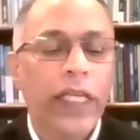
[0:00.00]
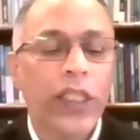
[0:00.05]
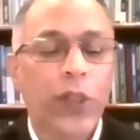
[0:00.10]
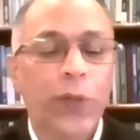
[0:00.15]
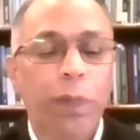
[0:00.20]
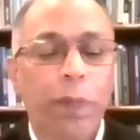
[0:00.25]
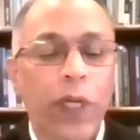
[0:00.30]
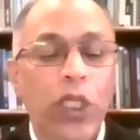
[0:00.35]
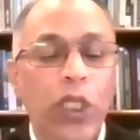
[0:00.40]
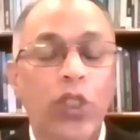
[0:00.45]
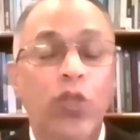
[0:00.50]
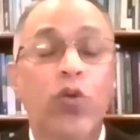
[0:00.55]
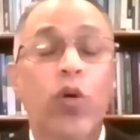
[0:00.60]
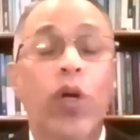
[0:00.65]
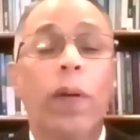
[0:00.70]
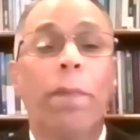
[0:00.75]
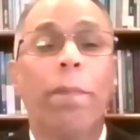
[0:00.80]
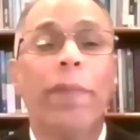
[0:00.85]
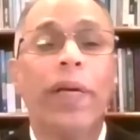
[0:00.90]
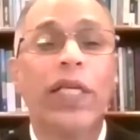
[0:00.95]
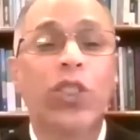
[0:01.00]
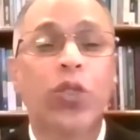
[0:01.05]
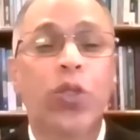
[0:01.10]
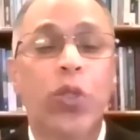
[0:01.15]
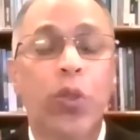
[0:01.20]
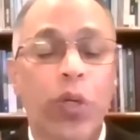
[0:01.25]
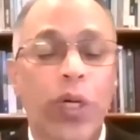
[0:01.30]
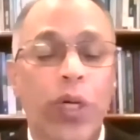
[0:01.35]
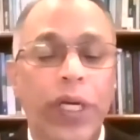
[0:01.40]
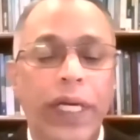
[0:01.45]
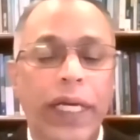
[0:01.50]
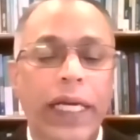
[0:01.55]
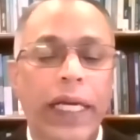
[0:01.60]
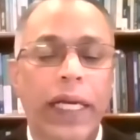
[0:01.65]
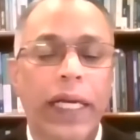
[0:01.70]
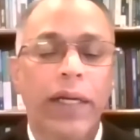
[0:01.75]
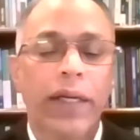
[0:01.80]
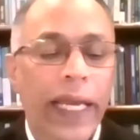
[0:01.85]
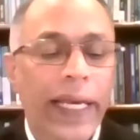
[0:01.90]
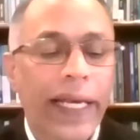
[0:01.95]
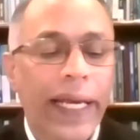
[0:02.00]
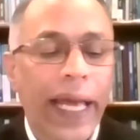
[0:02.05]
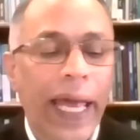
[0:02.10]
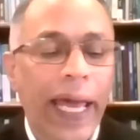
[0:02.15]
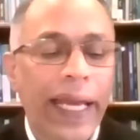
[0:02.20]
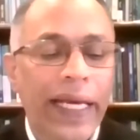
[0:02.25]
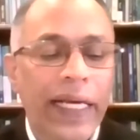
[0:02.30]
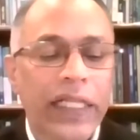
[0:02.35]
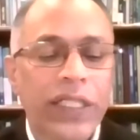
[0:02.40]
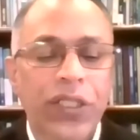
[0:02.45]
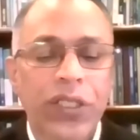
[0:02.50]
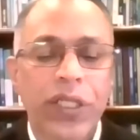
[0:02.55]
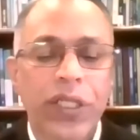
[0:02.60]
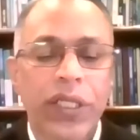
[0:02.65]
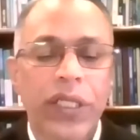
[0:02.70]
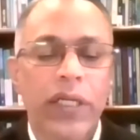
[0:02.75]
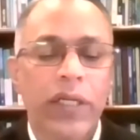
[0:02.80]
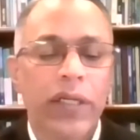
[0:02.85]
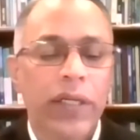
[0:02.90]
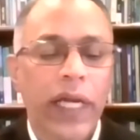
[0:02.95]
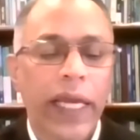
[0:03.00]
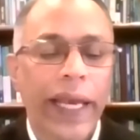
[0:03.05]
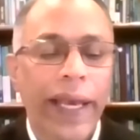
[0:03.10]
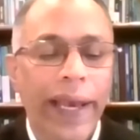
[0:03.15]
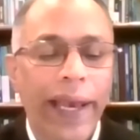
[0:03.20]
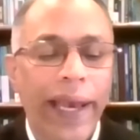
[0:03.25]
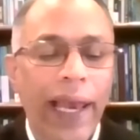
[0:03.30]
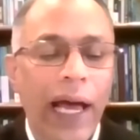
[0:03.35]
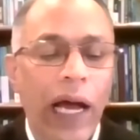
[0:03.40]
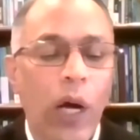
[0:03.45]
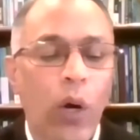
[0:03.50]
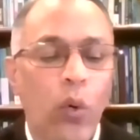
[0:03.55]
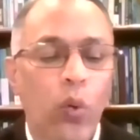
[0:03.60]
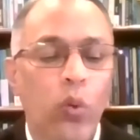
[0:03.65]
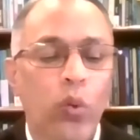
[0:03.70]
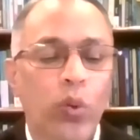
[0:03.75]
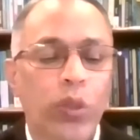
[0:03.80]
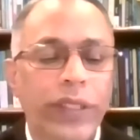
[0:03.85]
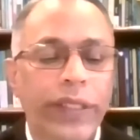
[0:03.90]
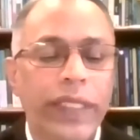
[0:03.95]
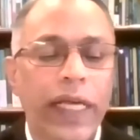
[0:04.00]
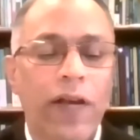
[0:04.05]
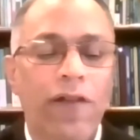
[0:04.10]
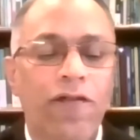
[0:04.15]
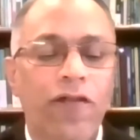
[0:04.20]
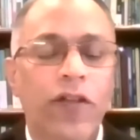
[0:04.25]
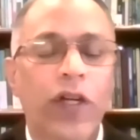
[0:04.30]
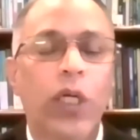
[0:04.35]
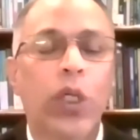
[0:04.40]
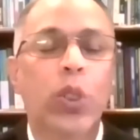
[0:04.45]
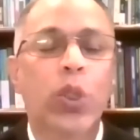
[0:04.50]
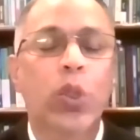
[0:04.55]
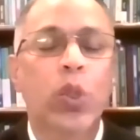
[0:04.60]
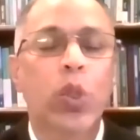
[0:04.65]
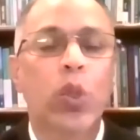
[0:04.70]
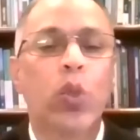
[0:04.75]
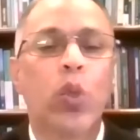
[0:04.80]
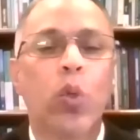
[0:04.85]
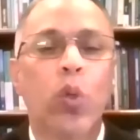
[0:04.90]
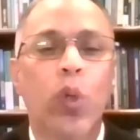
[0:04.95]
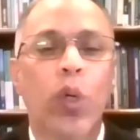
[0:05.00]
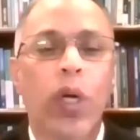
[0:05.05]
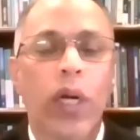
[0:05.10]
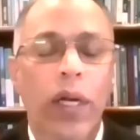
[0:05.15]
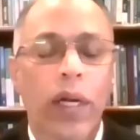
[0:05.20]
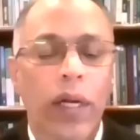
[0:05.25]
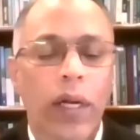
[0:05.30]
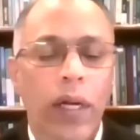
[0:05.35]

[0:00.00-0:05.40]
in spiritual maturity, in character, in love, self control,